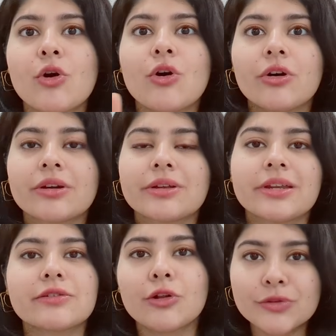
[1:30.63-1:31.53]
or
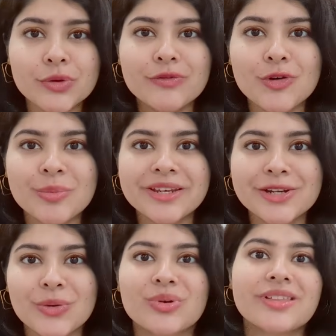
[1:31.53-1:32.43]
it's also informally
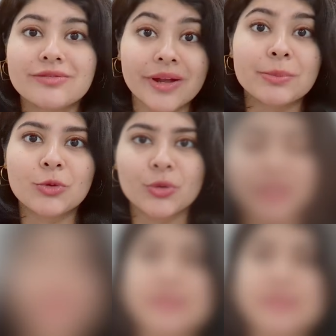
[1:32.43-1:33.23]
known as white coding.